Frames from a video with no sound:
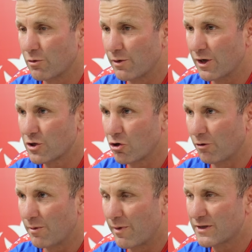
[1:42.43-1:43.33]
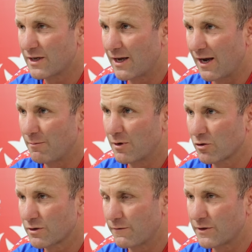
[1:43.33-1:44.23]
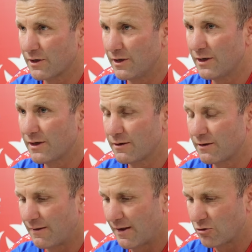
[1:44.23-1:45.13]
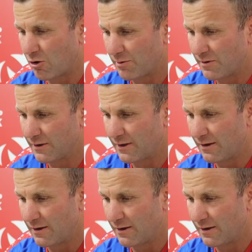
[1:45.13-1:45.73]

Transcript: doing his job the best he can because of fatigue and that type of thing,